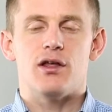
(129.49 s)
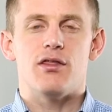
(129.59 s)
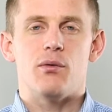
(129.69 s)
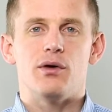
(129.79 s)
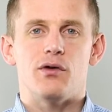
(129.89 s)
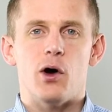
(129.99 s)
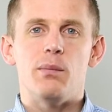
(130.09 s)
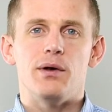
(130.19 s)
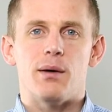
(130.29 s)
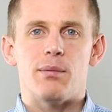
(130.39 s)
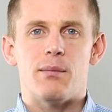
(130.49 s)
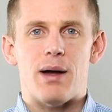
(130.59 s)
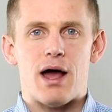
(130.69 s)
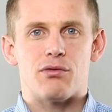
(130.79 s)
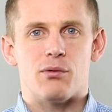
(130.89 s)
that would have opened up
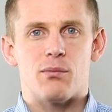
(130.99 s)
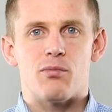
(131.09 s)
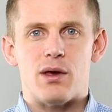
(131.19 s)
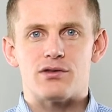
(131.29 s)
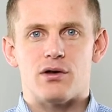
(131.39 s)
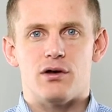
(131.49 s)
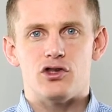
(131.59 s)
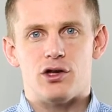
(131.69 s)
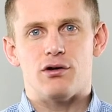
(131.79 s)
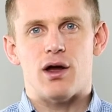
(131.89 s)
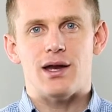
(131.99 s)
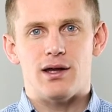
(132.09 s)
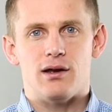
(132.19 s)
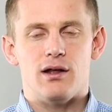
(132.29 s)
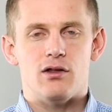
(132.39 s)
bathrooms based on gender
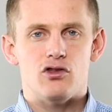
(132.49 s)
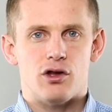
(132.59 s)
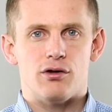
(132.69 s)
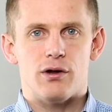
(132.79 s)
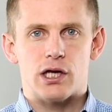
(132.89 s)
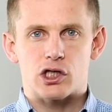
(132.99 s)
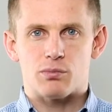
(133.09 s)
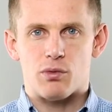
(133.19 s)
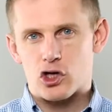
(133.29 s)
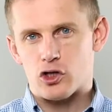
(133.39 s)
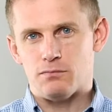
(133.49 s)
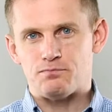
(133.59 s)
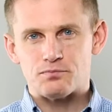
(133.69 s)
identity and gender expression.